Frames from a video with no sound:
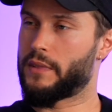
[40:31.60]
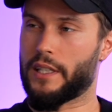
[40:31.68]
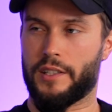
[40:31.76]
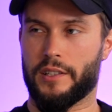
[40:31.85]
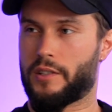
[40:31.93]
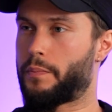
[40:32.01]
that
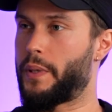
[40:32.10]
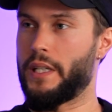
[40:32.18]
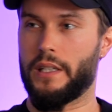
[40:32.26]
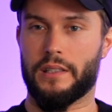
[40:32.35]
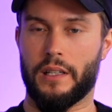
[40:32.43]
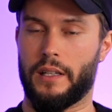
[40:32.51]
just
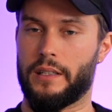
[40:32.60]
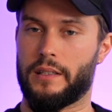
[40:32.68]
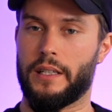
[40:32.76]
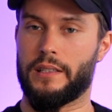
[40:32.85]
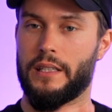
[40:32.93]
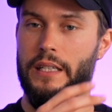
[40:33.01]
speaks and is,
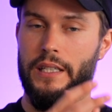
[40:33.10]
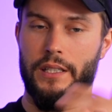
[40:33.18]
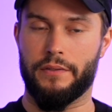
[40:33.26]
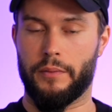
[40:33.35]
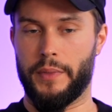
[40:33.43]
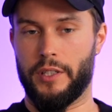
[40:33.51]
is easy
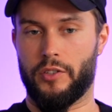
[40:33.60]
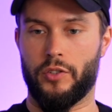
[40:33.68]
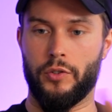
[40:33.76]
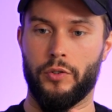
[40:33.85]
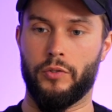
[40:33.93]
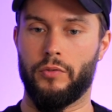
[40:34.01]
for me
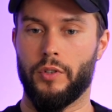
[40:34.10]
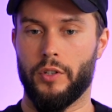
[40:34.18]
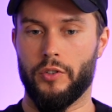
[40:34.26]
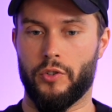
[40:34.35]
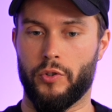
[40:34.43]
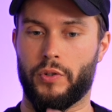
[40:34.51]
to
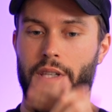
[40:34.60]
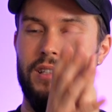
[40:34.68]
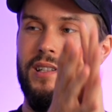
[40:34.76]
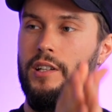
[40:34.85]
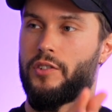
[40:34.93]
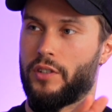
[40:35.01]
to
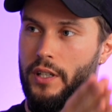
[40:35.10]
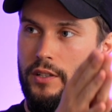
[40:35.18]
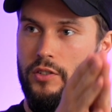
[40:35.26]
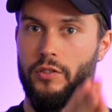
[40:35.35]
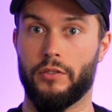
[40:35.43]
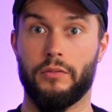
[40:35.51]
transition
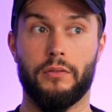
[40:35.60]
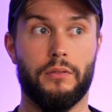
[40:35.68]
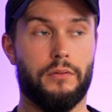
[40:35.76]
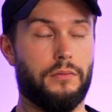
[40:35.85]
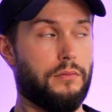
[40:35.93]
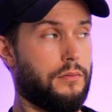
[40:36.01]
into
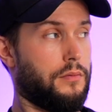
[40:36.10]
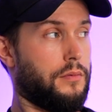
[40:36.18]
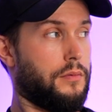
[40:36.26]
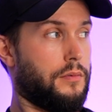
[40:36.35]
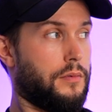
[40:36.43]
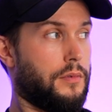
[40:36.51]

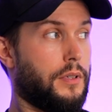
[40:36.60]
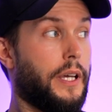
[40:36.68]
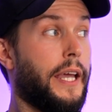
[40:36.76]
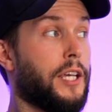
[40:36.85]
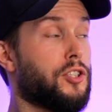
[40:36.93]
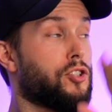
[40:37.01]

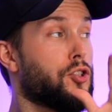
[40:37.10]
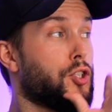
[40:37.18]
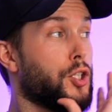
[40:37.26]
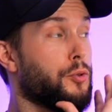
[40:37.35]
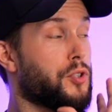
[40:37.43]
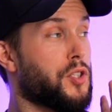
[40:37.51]

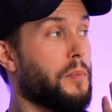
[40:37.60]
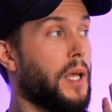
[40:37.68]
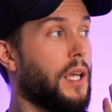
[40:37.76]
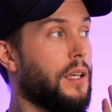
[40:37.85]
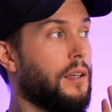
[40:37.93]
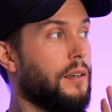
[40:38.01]
excuse
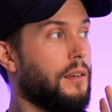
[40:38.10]
me